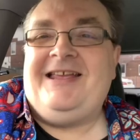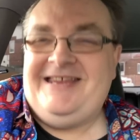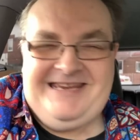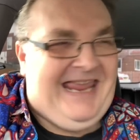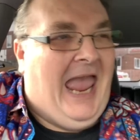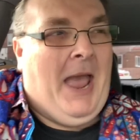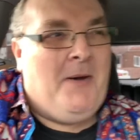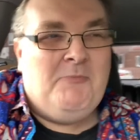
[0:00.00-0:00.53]

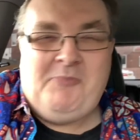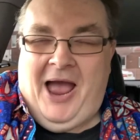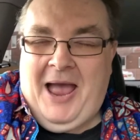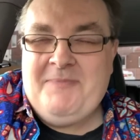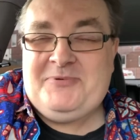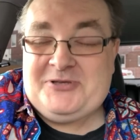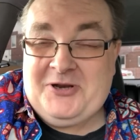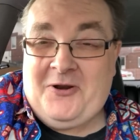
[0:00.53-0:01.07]
Yeah,
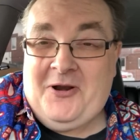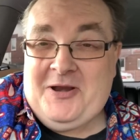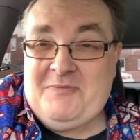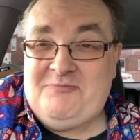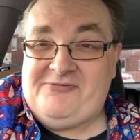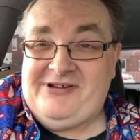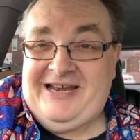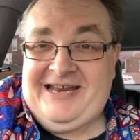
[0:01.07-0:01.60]
absolutely
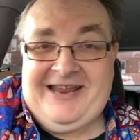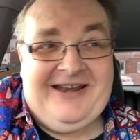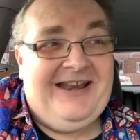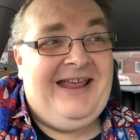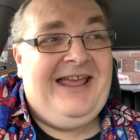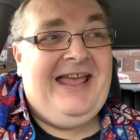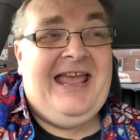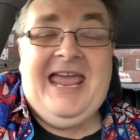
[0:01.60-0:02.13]
brilliant.
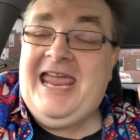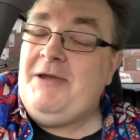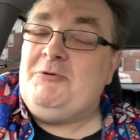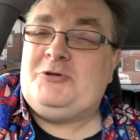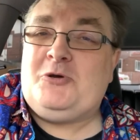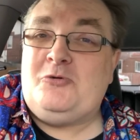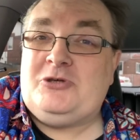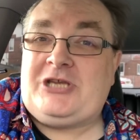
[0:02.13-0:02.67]
He
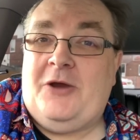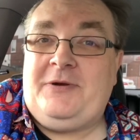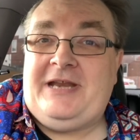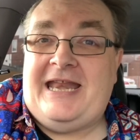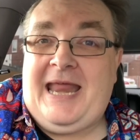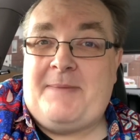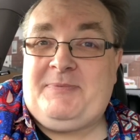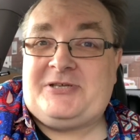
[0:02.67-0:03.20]
was also in
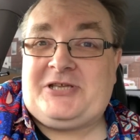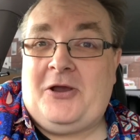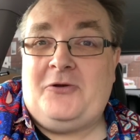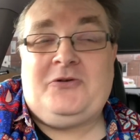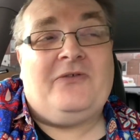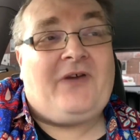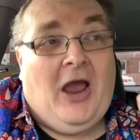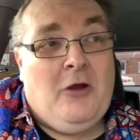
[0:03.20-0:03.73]
an
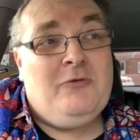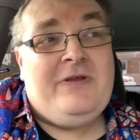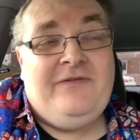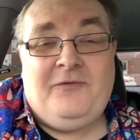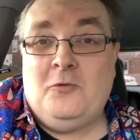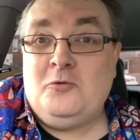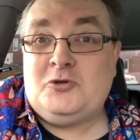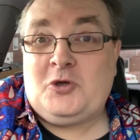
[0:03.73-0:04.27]
episode of Only
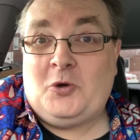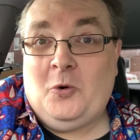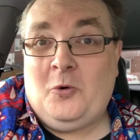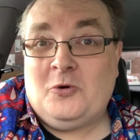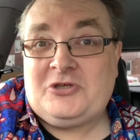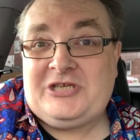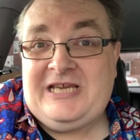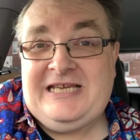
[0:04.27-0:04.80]
Fools and
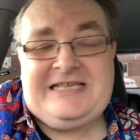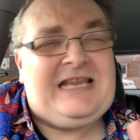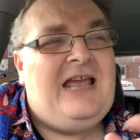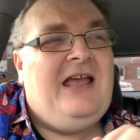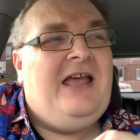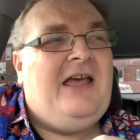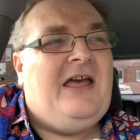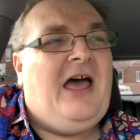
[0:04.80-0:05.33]
Horses,
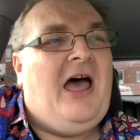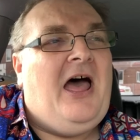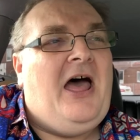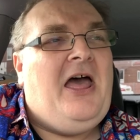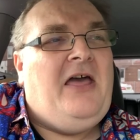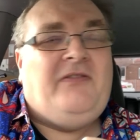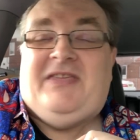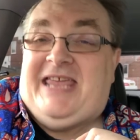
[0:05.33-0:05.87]

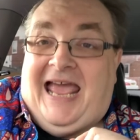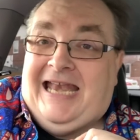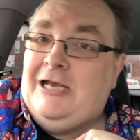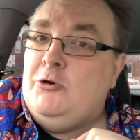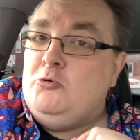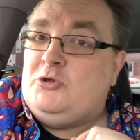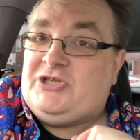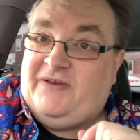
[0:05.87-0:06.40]
the
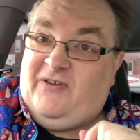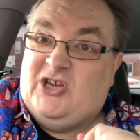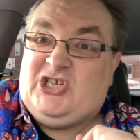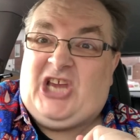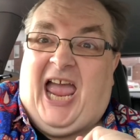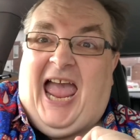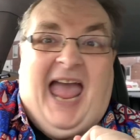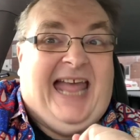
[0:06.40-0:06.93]
elusive
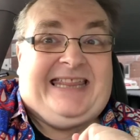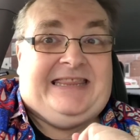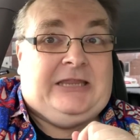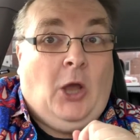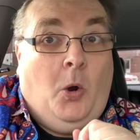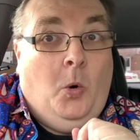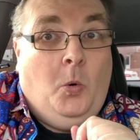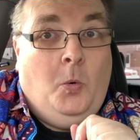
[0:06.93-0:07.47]

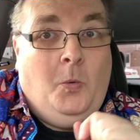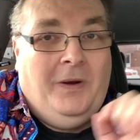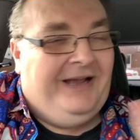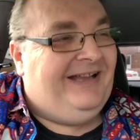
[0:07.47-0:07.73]
shadow.